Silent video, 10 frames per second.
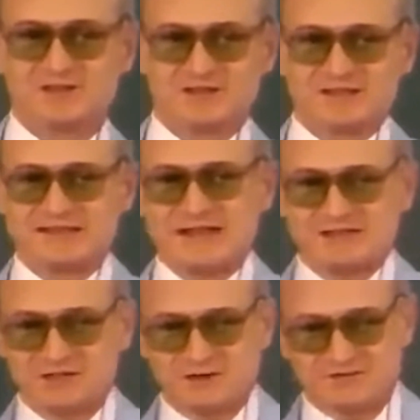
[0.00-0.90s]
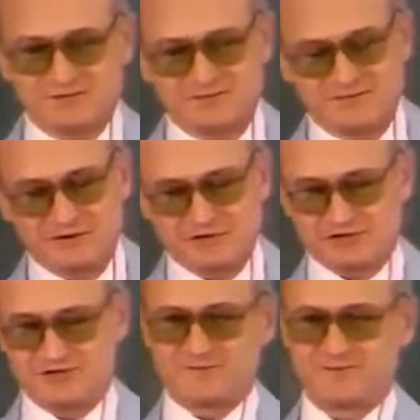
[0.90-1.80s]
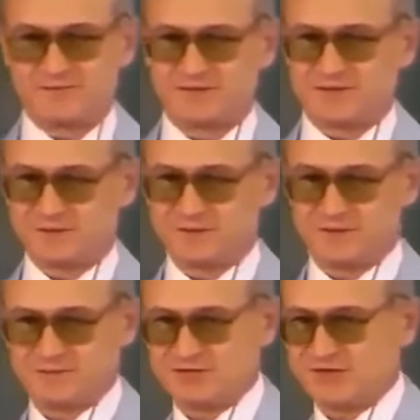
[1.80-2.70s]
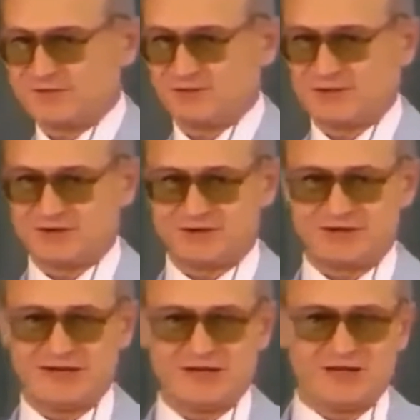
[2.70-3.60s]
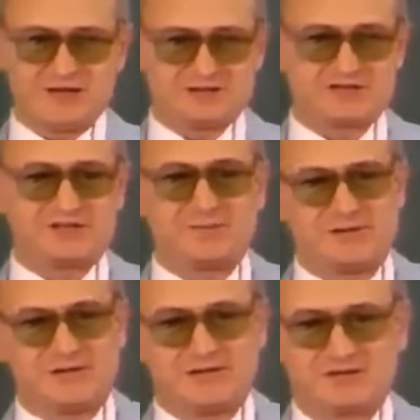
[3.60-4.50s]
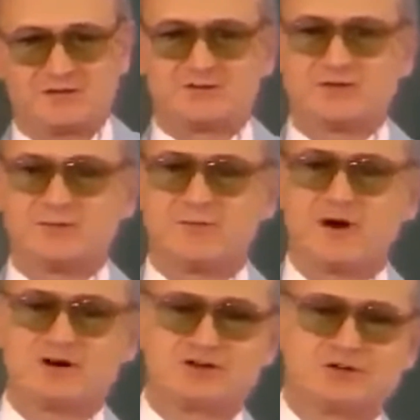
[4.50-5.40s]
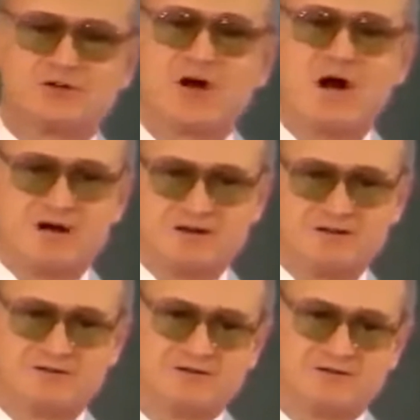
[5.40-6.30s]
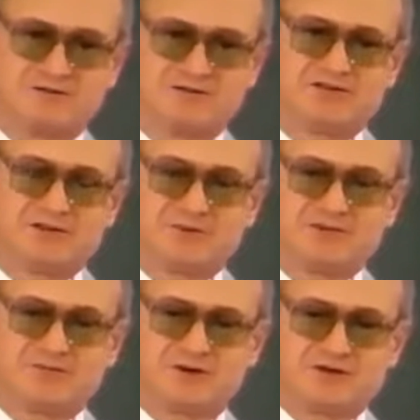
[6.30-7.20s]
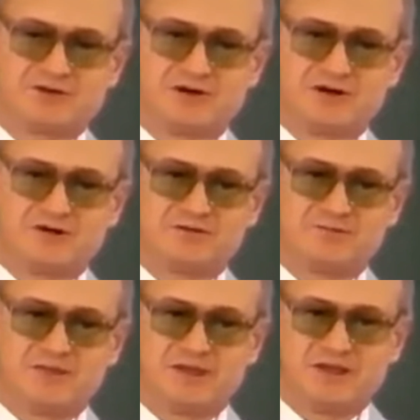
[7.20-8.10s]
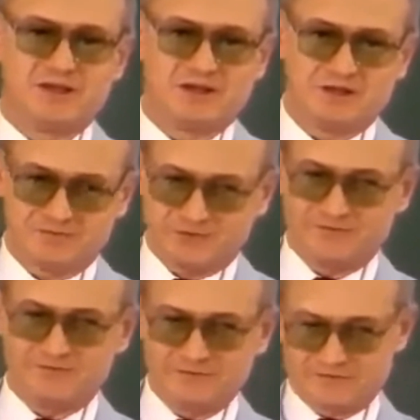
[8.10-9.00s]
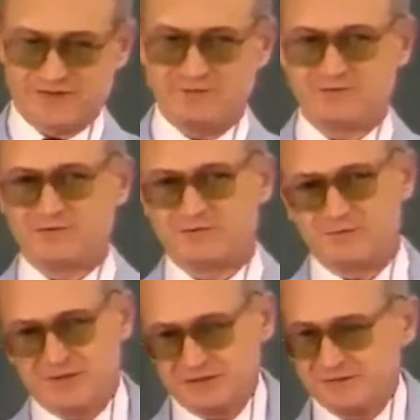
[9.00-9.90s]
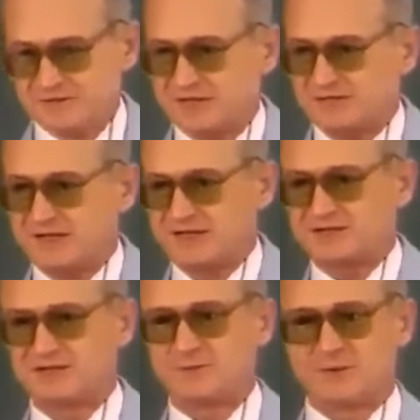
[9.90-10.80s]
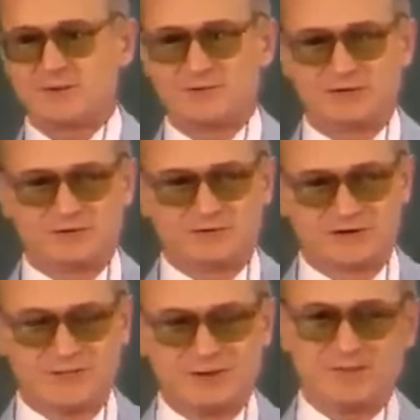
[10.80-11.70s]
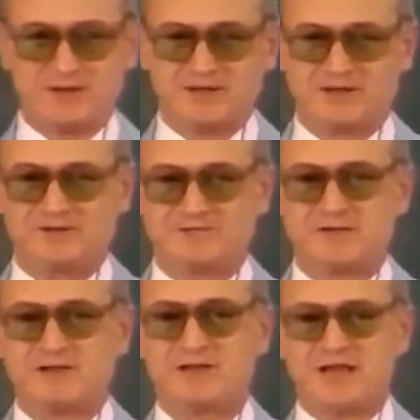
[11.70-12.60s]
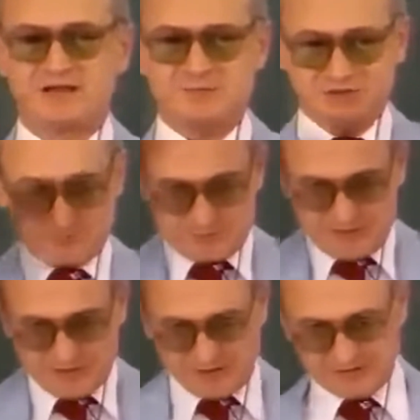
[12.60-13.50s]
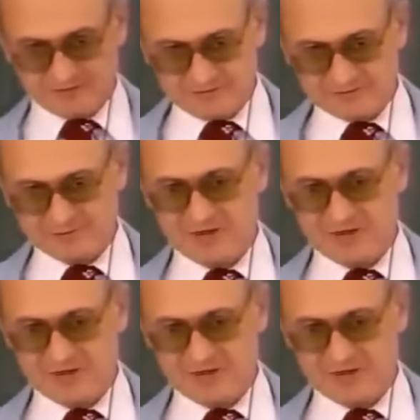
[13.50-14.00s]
You see, the tactic of subversion, about which I'm talking, is similar to the martial art, the Japanese martial art. If some of you are familiar with that tactic, probably you will remember that if an enemy is bigger and